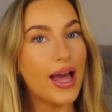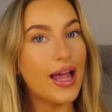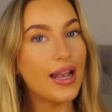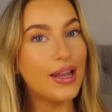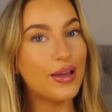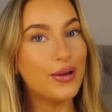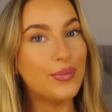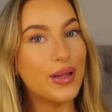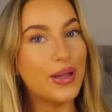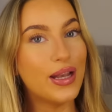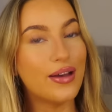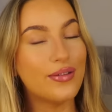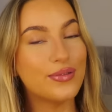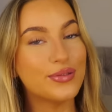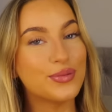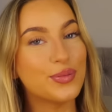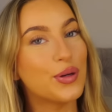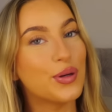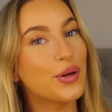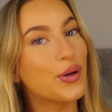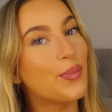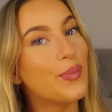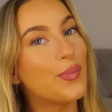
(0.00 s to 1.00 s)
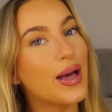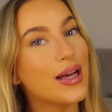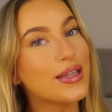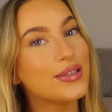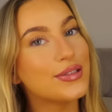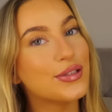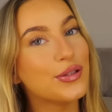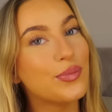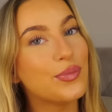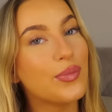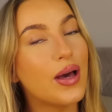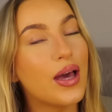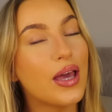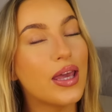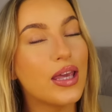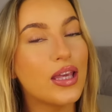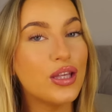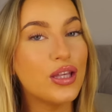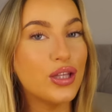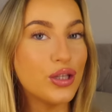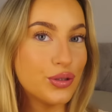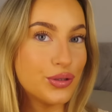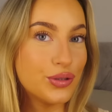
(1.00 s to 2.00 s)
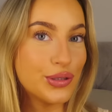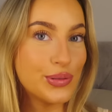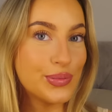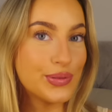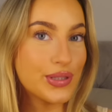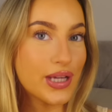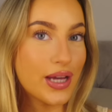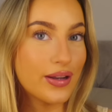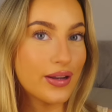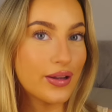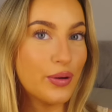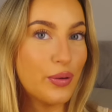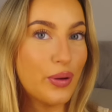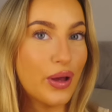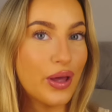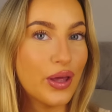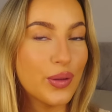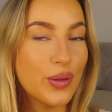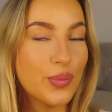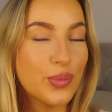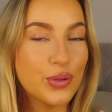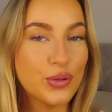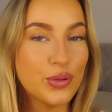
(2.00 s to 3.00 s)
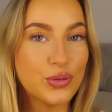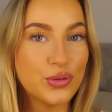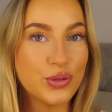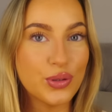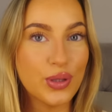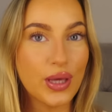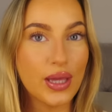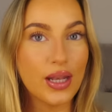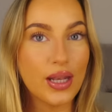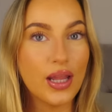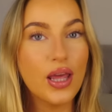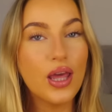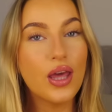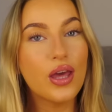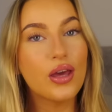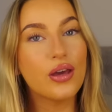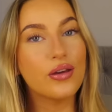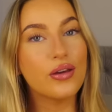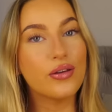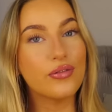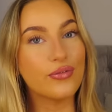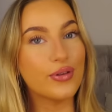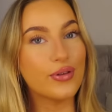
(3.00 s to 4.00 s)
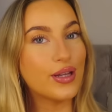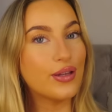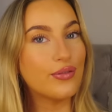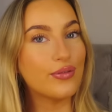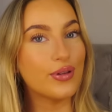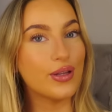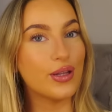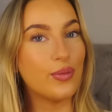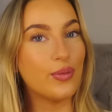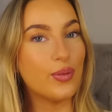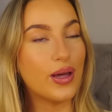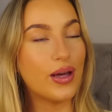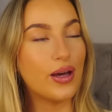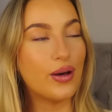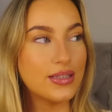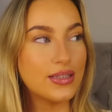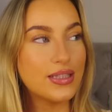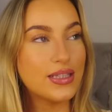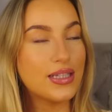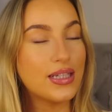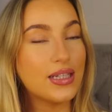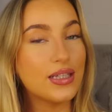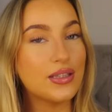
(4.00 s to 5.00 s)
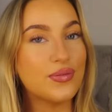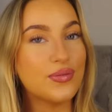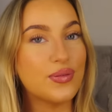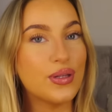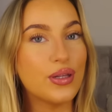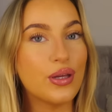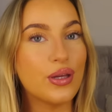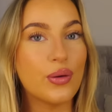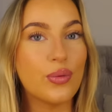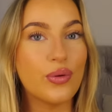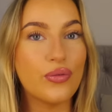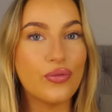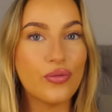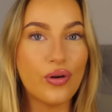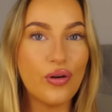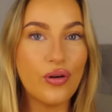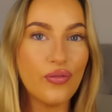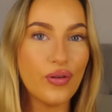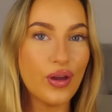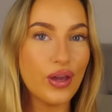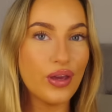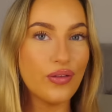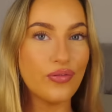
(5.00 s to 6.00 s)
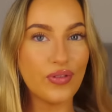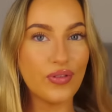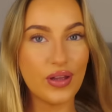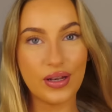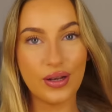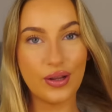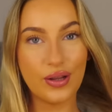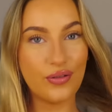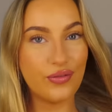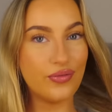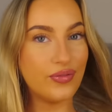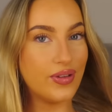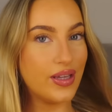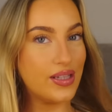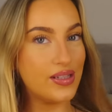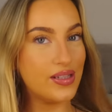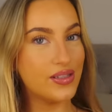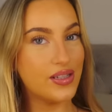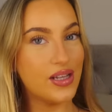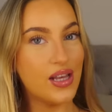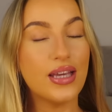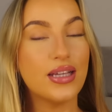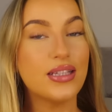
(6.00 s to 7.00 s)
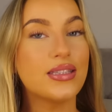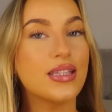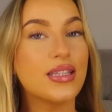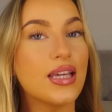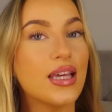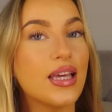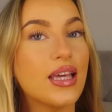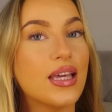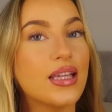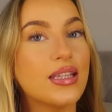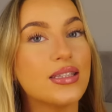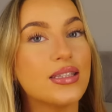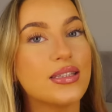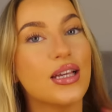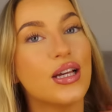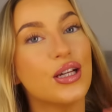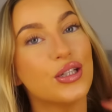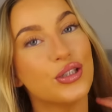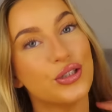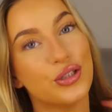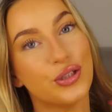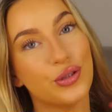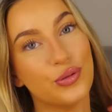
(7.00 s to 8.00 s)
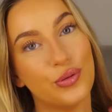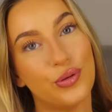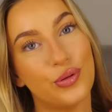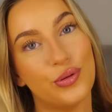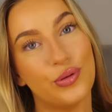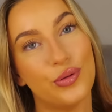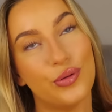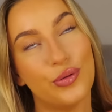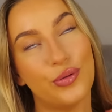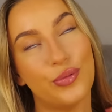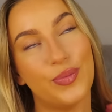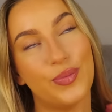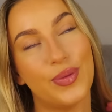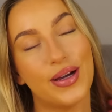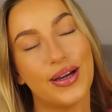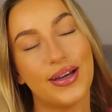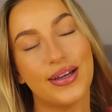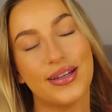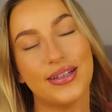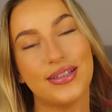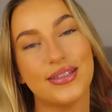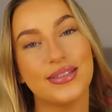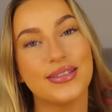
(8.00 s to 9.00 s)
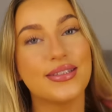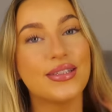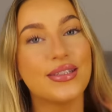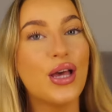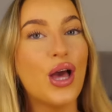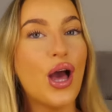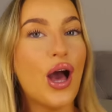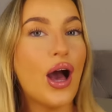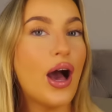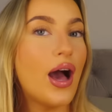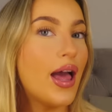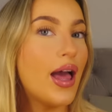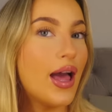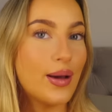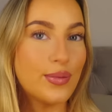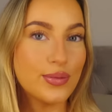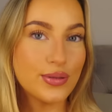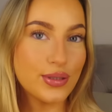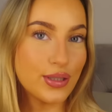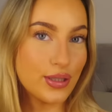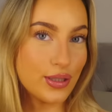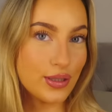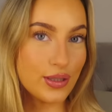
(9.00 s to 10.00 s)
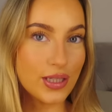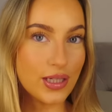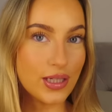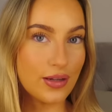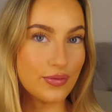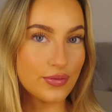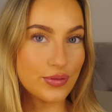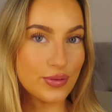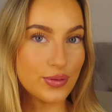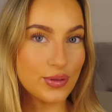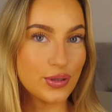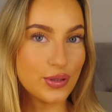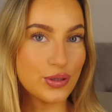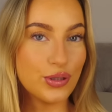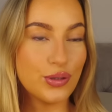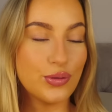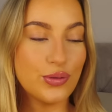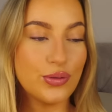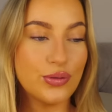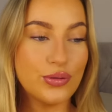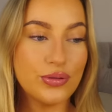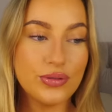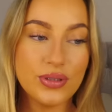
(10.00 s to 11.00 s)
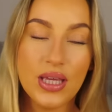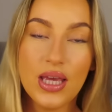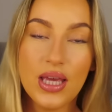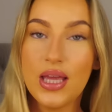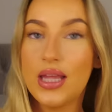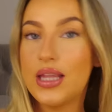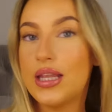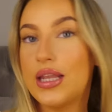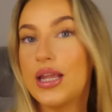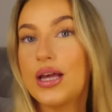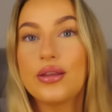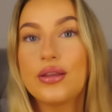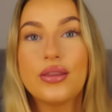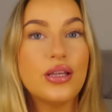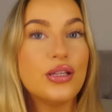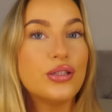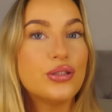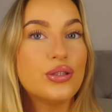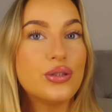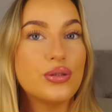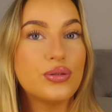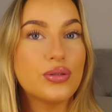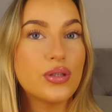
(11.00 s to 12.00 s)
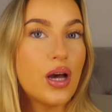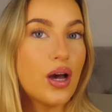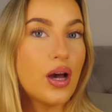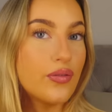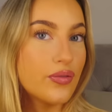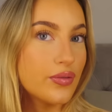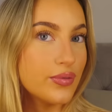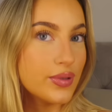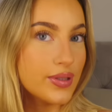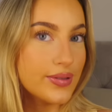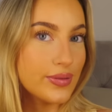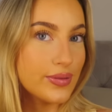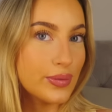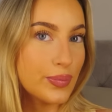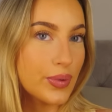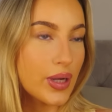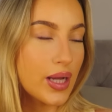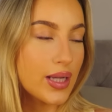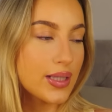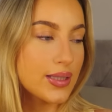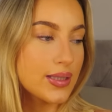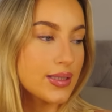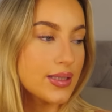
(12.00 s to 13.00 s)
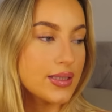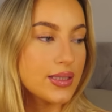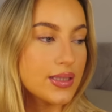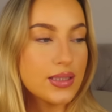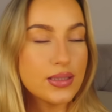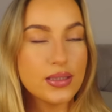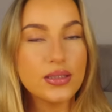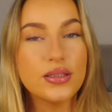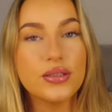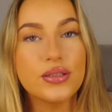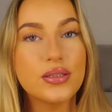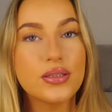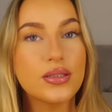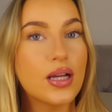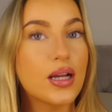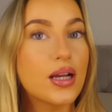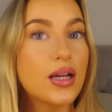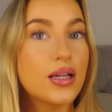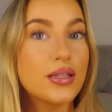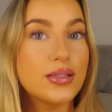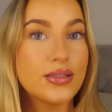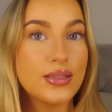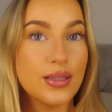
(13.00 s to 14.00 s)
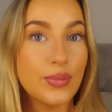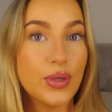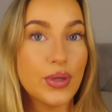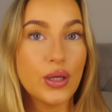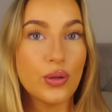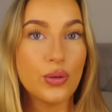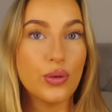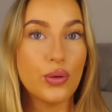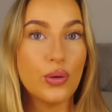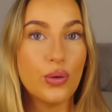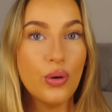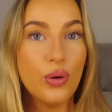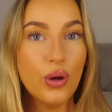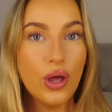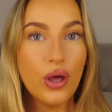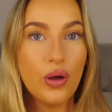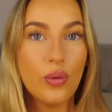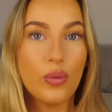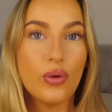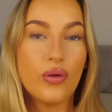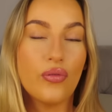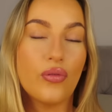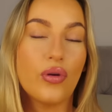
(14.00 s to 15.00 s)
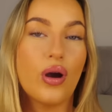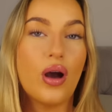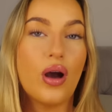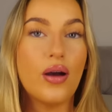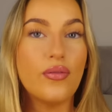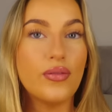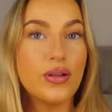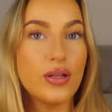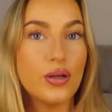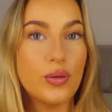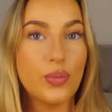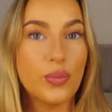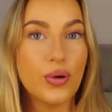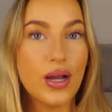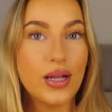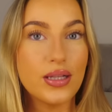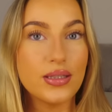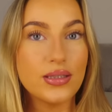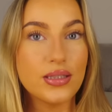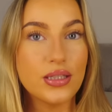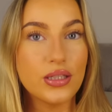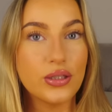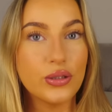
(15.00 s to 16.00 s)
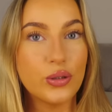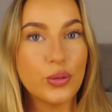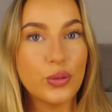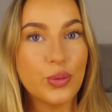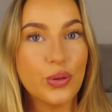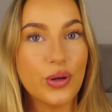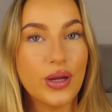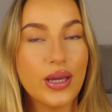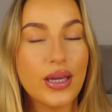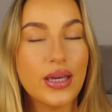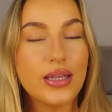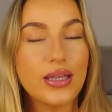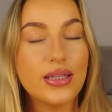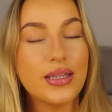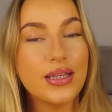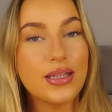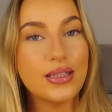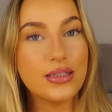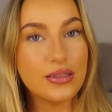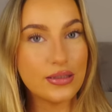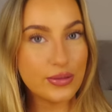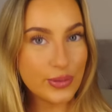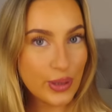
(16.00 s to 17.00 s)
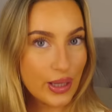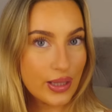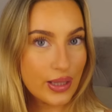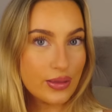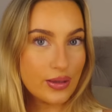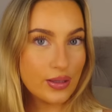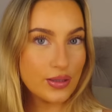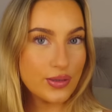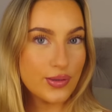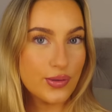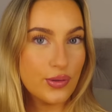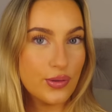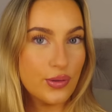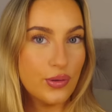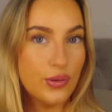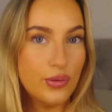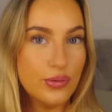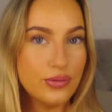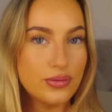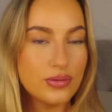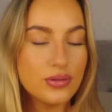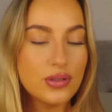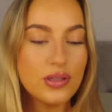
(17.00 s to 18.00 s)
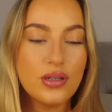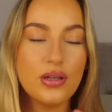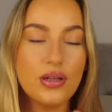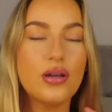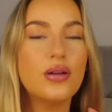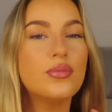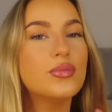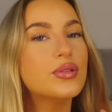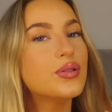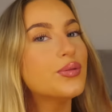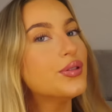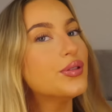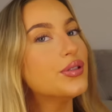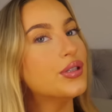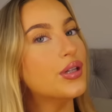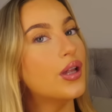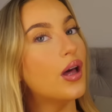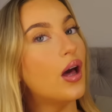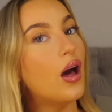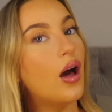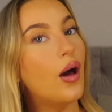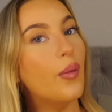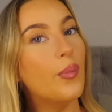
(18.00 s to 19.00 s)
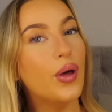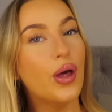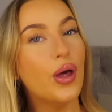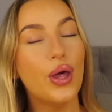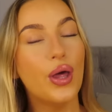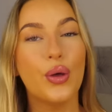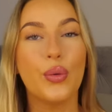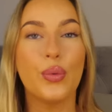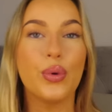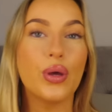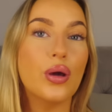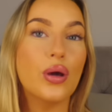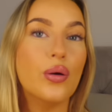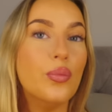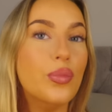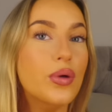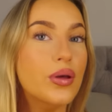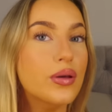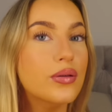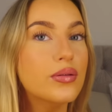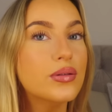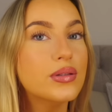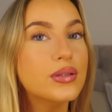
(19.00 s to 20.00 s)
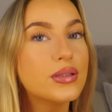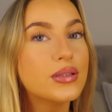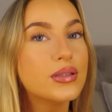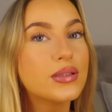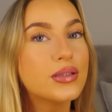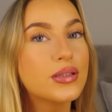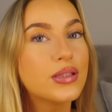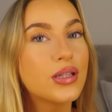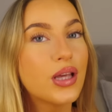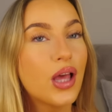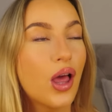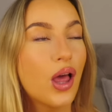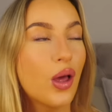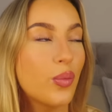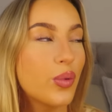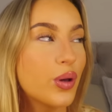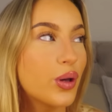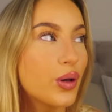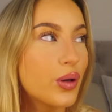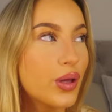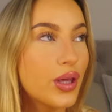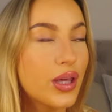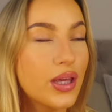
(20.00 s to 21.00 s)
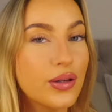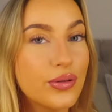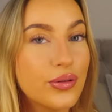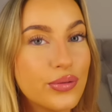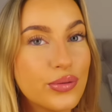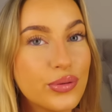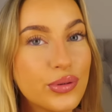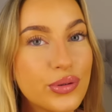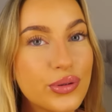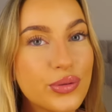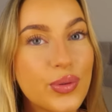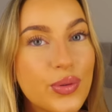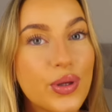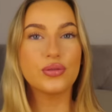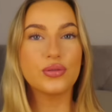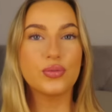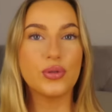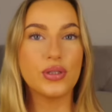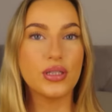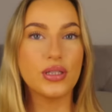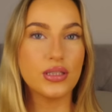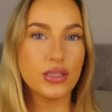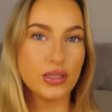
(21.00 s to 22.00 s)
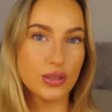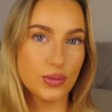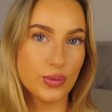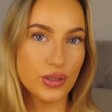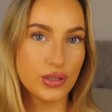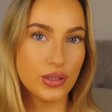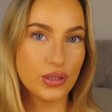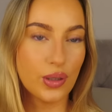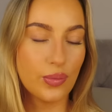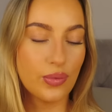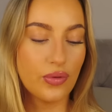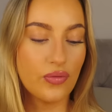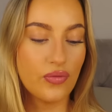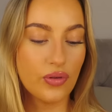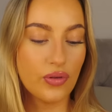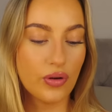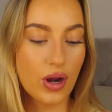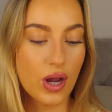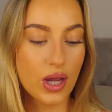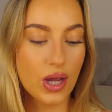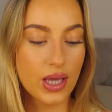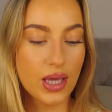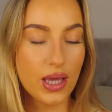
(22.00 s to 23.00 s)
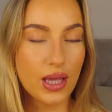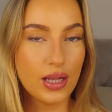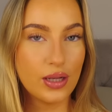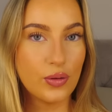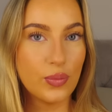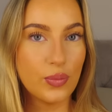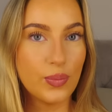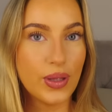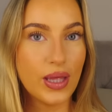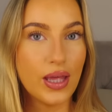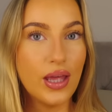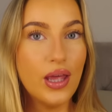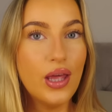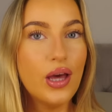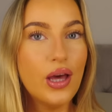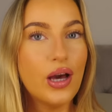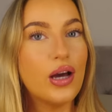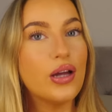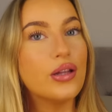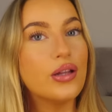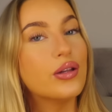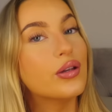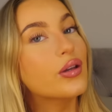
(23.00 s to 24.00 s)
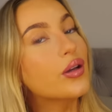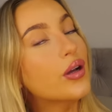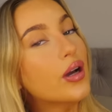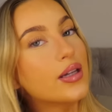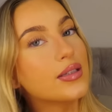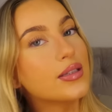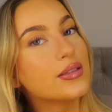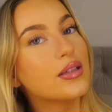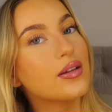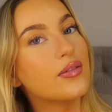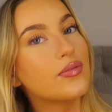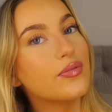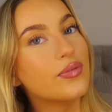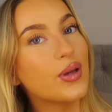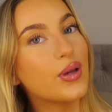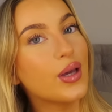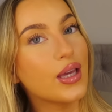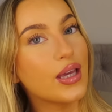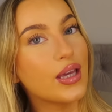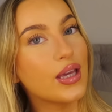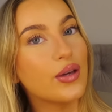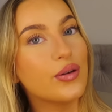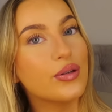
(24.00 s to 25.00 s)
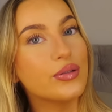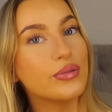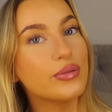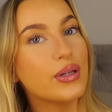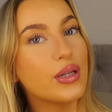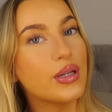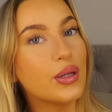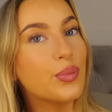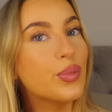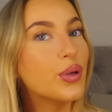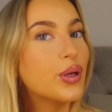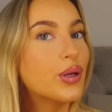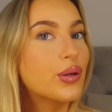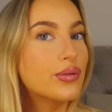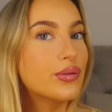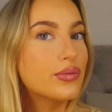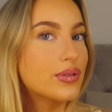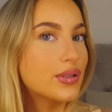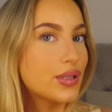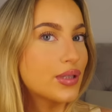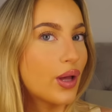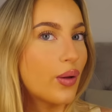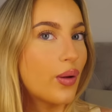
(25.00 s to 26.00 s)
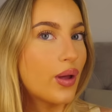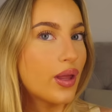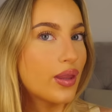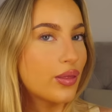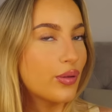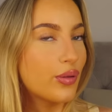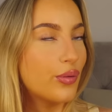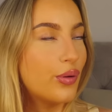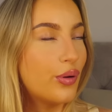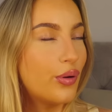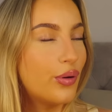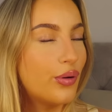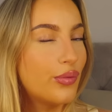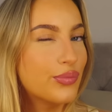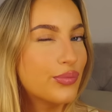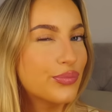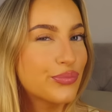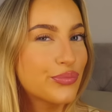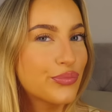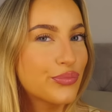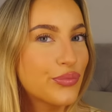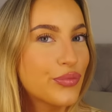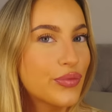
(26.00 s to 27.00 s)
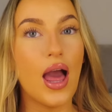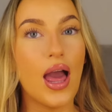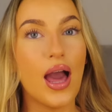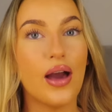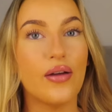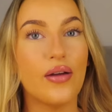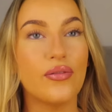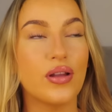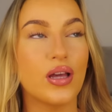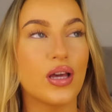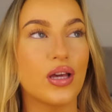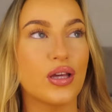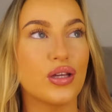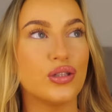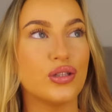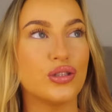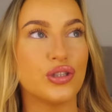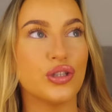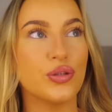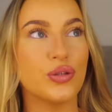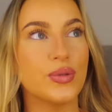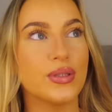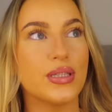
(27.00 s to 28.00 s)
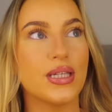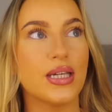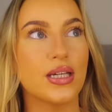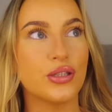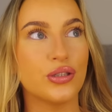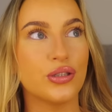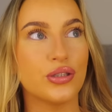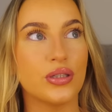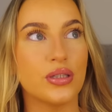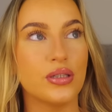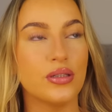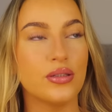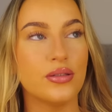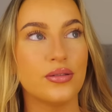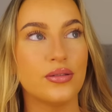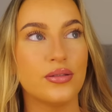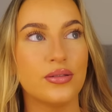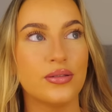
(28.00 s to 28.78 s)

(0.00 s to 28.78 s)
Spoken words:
Hello my loves, welcome back to my YouTube channel. I hope you're doing really, really well. In today's video, we've got a very fun little vid. This is a shoe haul because I absolutely love doing shoe hauls. Now, these shoes are from different brands. This isn't just like a semi haul. We've got other little brands incorporated inside this haul. So, you know, I'm switching it up. We've got boots. We got heels. We just wanted to switch up the variety a little bit. I know you guys love a heel and a boot. So, I thought I have like a shoe addiction.